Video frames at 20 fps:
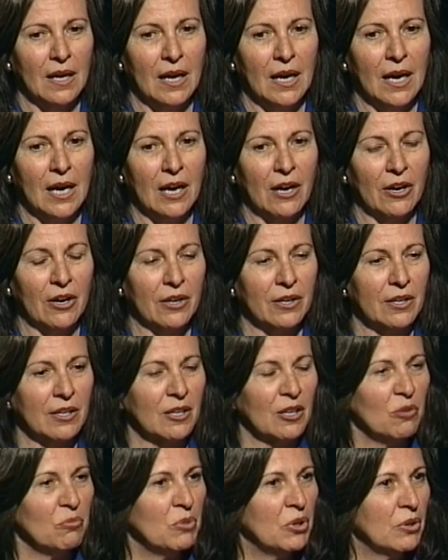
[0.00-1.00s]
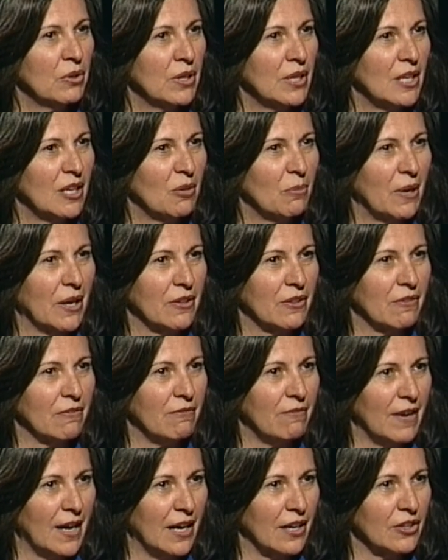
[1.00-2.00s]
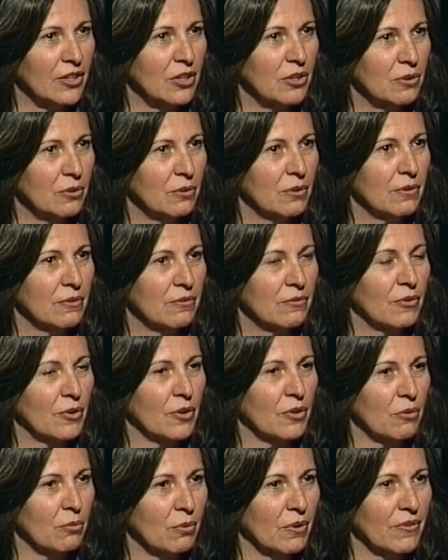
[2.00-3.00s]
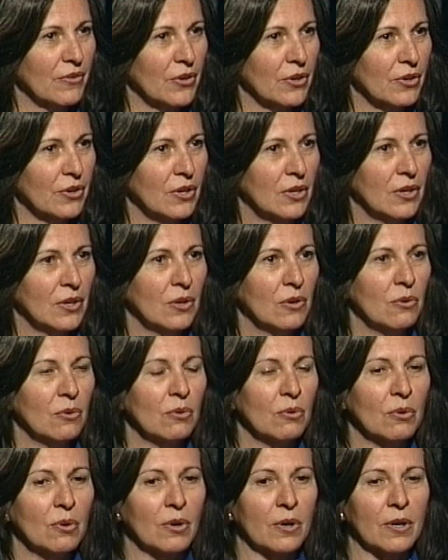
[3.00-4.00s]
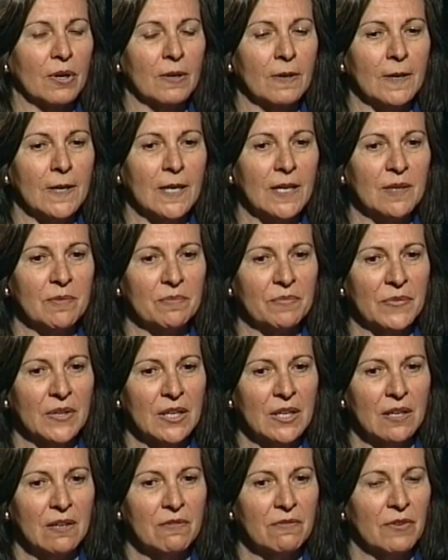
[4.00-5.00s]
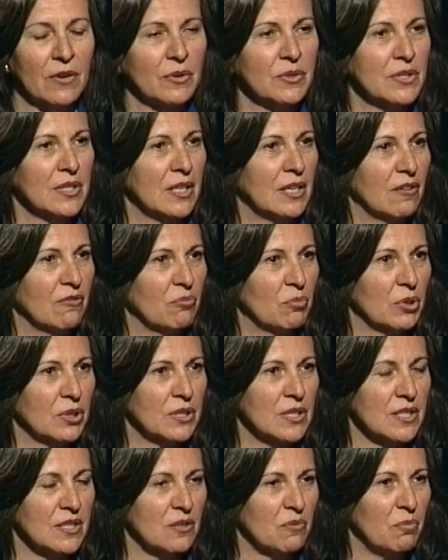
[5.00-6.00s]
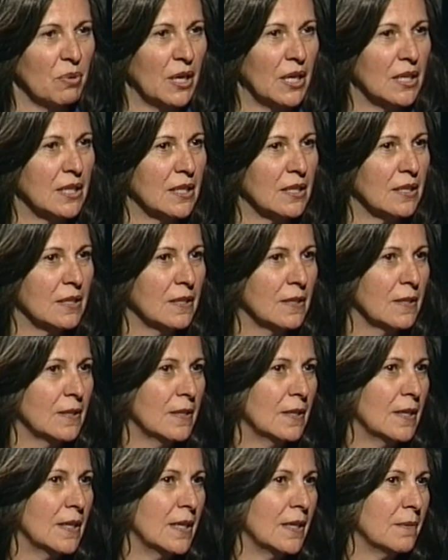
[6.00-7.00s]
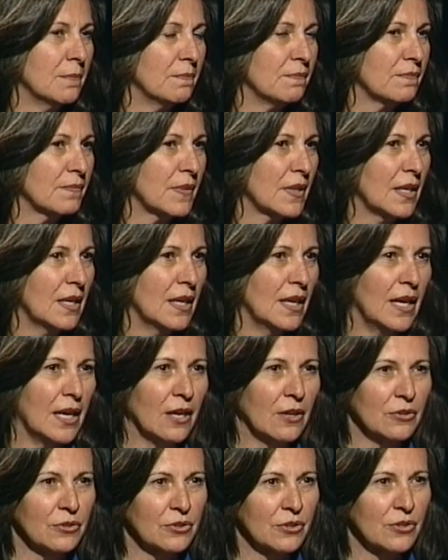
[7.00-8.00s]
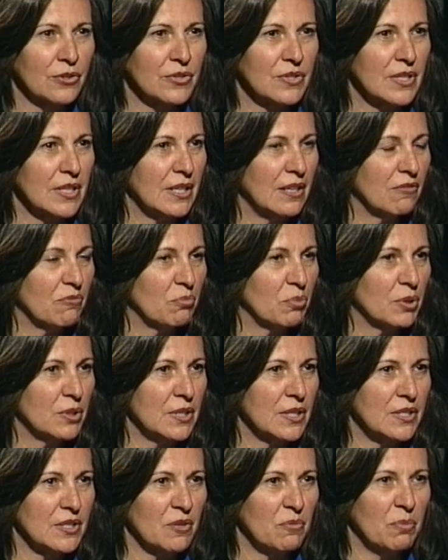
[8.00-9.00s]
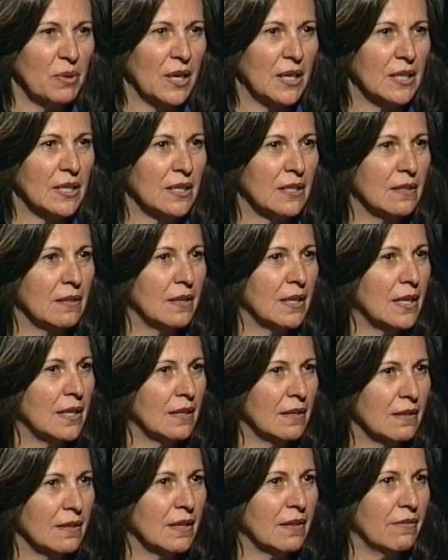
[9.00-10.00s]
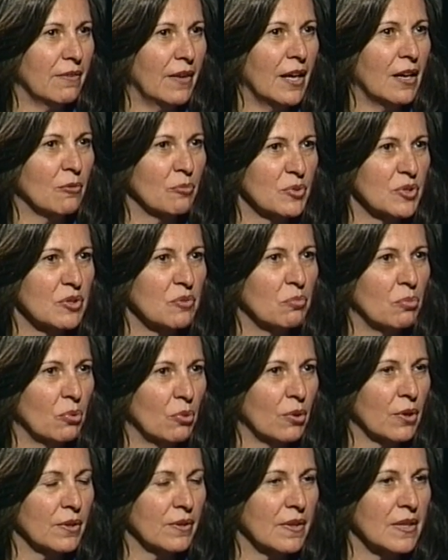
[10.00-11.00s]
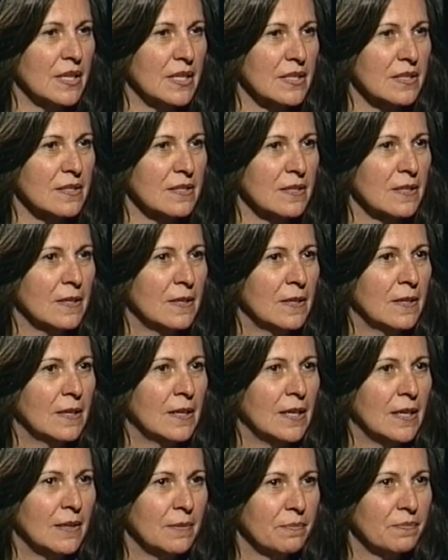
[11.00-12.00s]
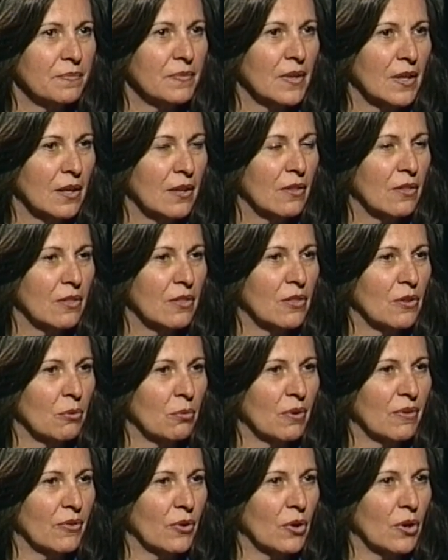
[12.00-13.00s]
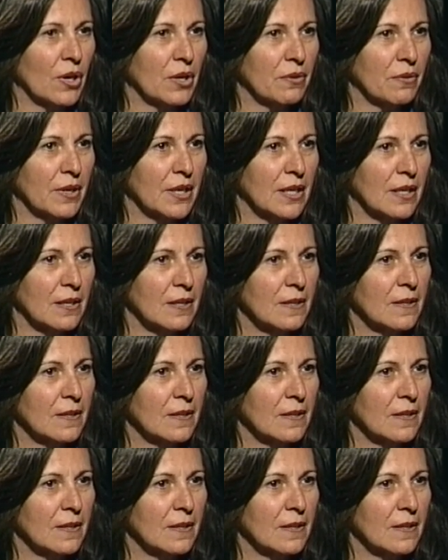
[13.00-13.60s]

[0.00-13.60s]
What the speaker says: our community about the value for the river, or folks that have participated, elders that have participated, that have helped support this, the river honoring.